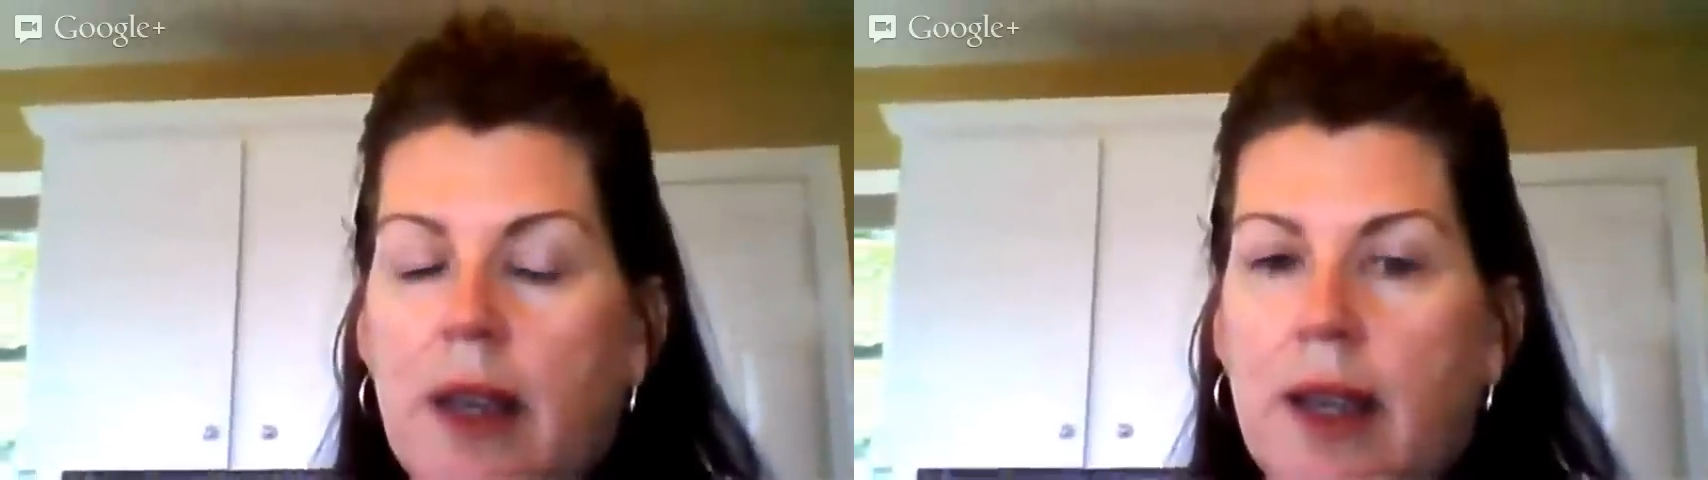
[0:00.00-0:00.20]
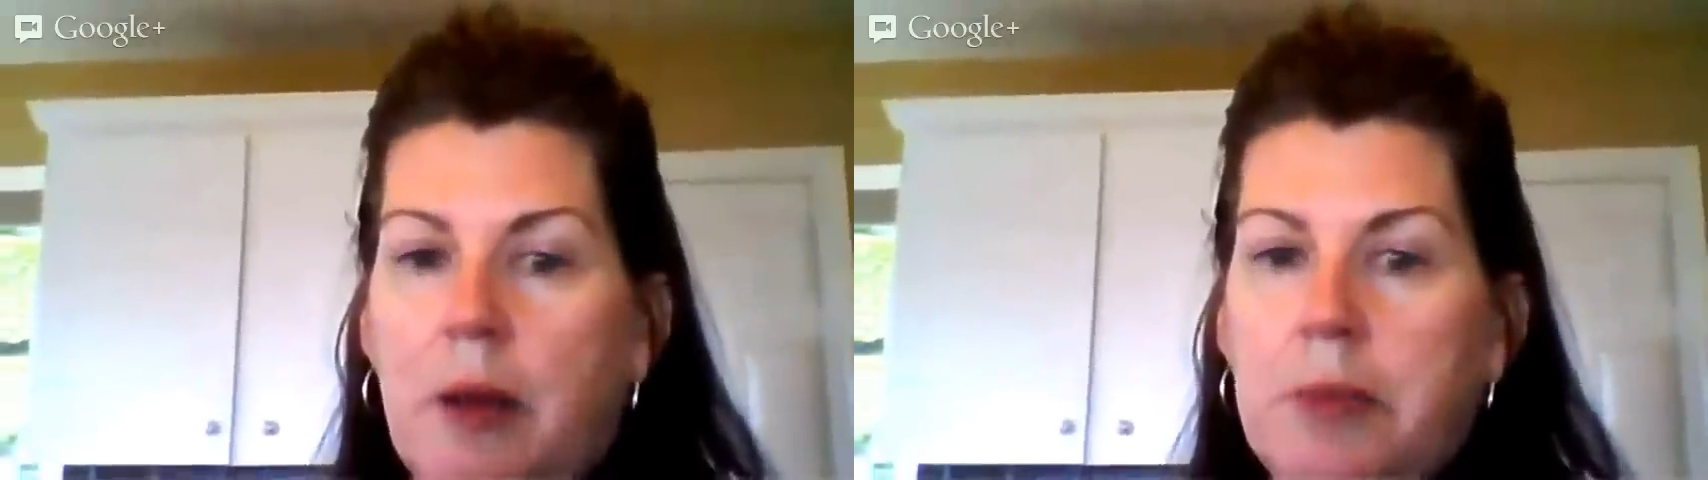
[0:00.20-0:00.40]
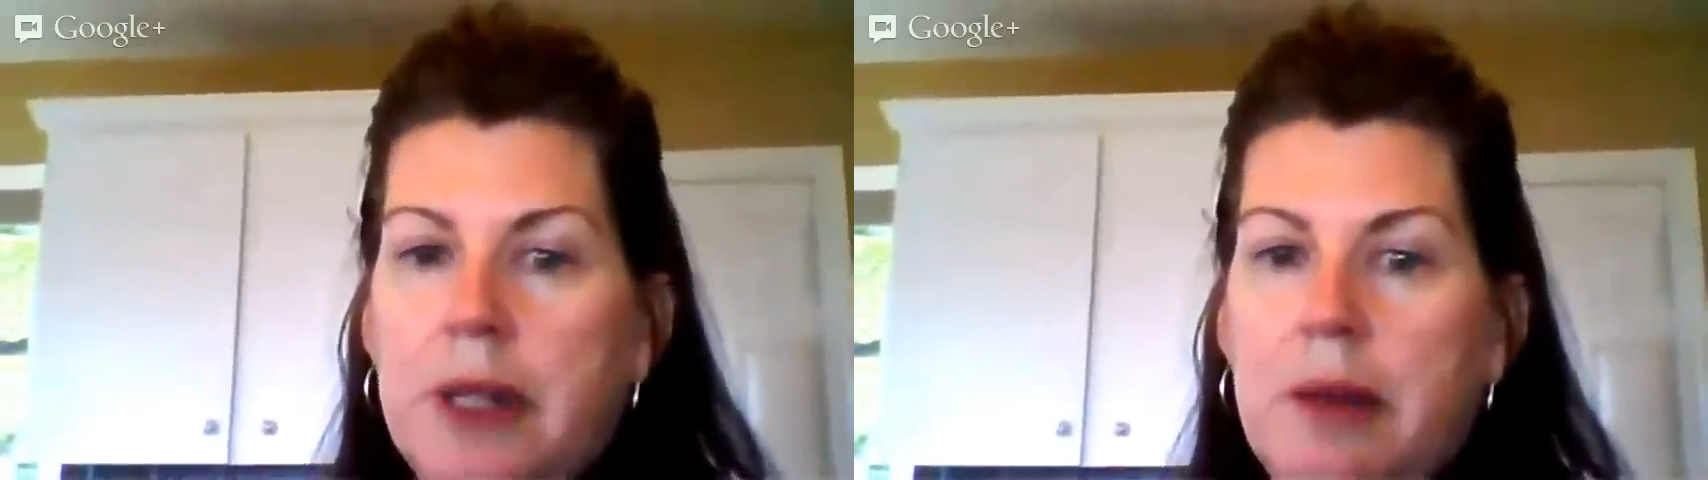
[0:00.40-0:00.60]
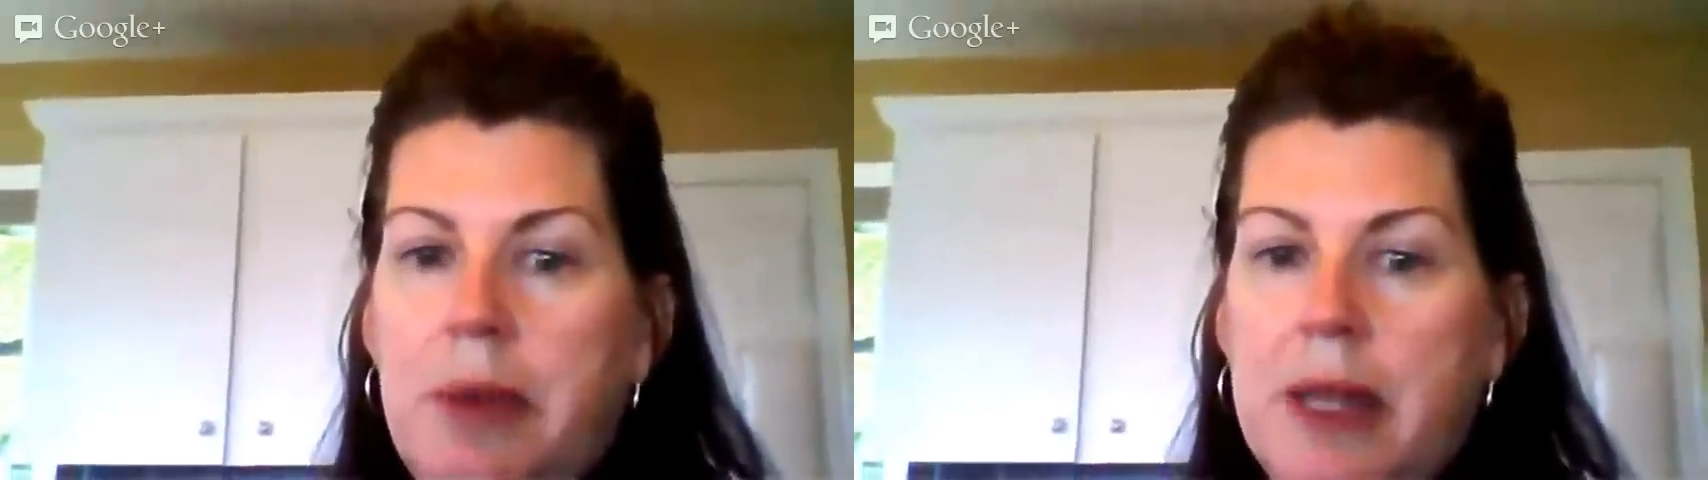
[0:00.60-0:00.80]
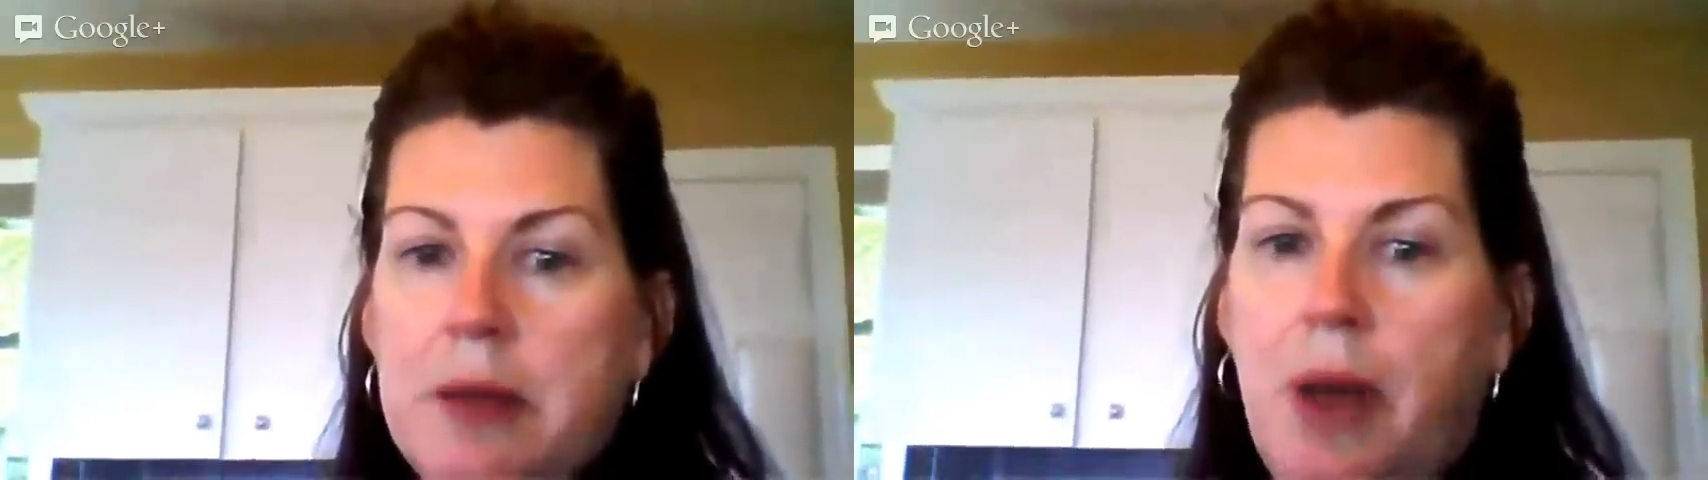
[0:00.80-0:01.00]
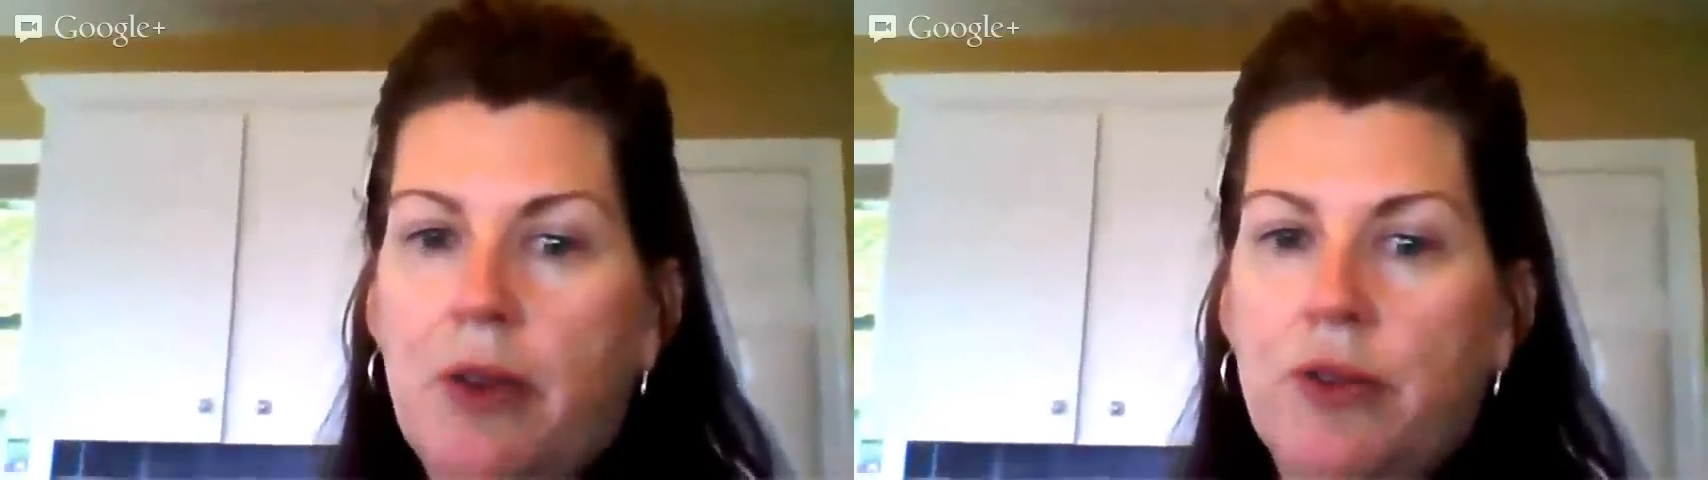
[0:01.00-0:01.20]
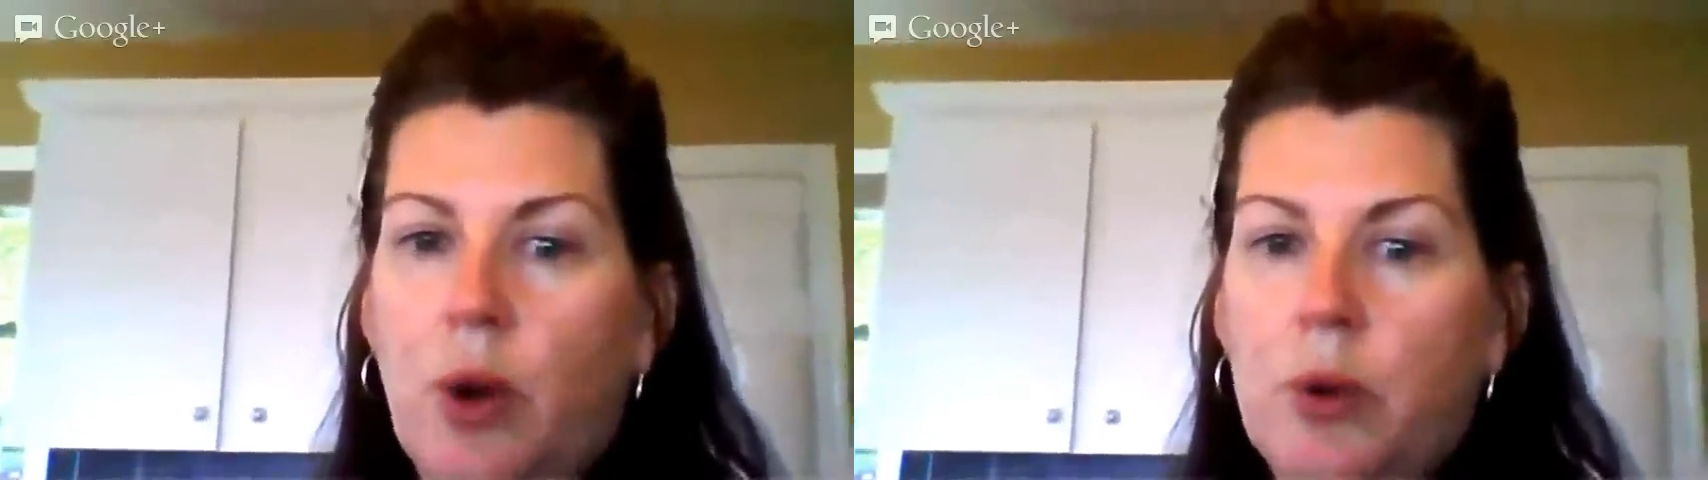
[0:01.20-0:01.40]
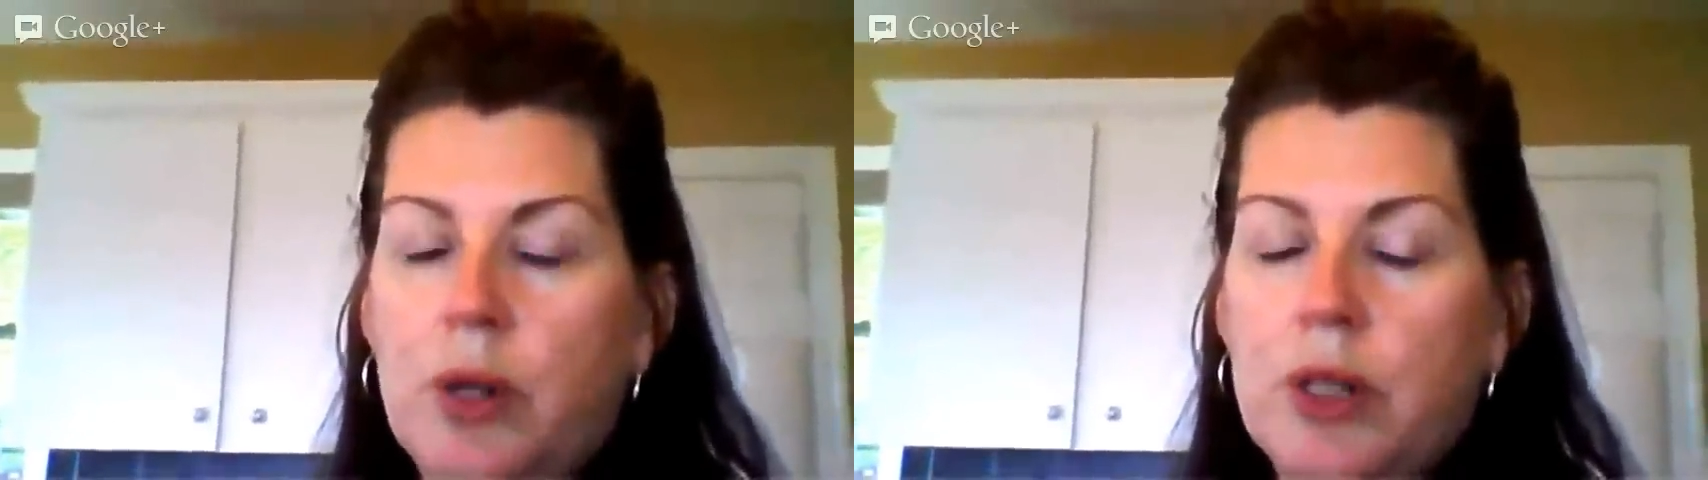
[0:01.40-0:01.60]
uh, company, Best Paw
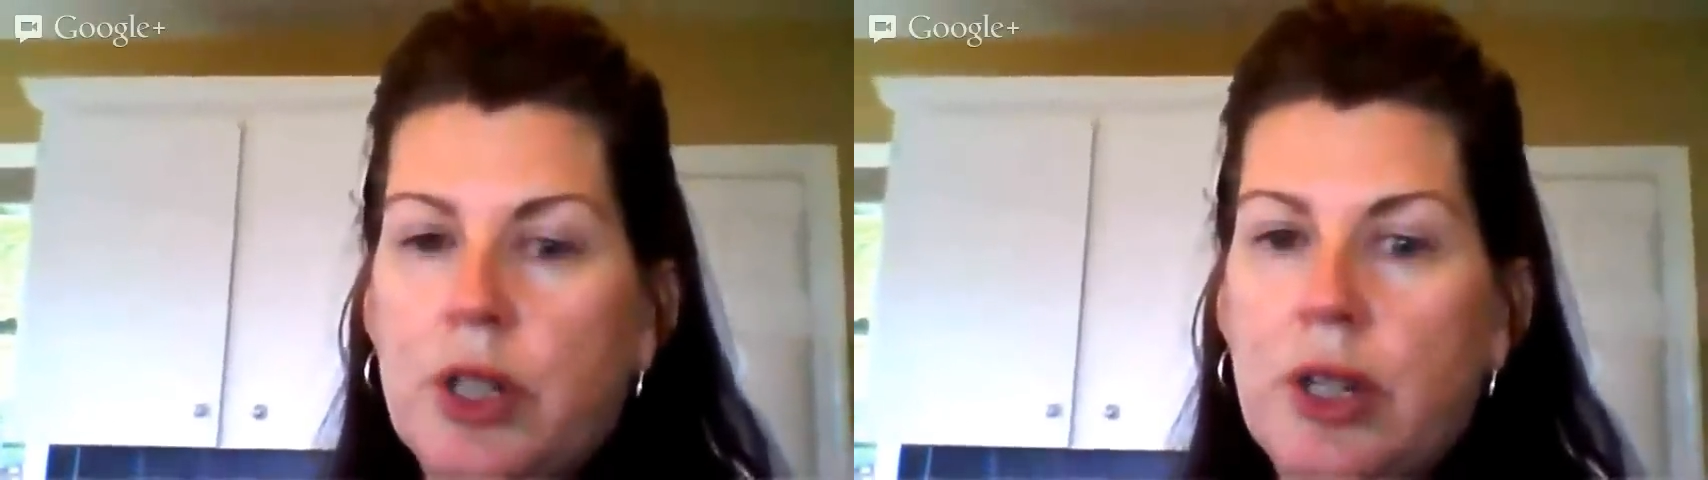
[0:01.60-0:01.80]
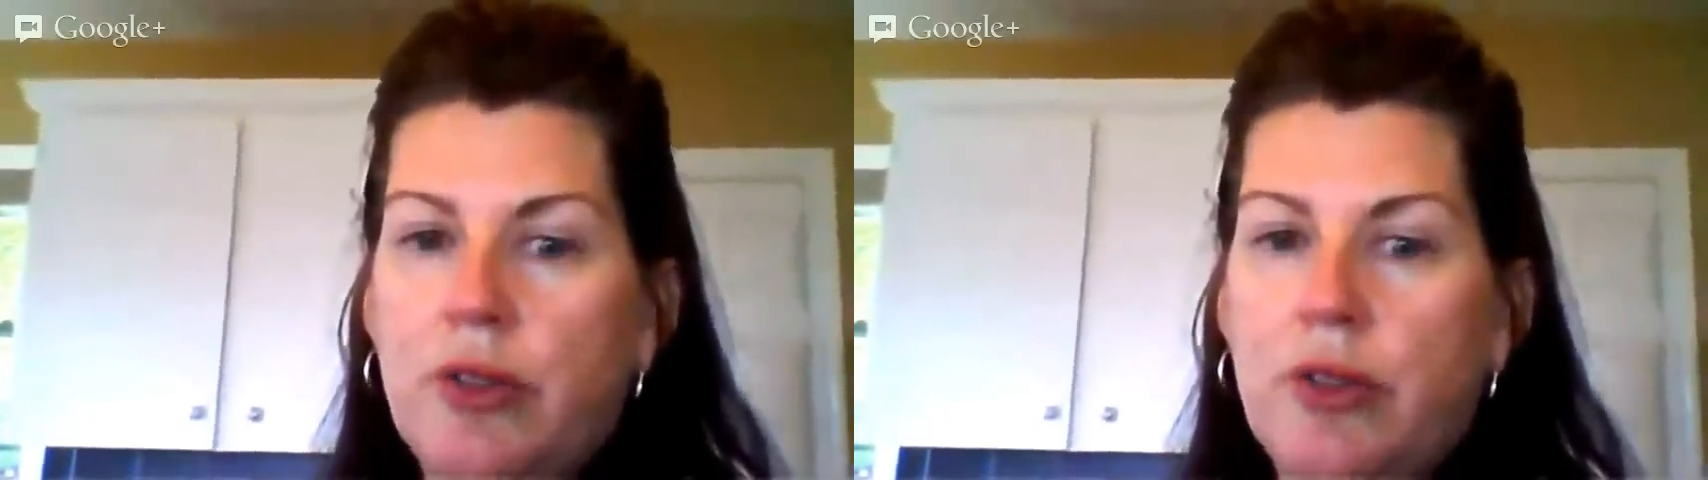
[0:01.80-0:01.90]
Forward,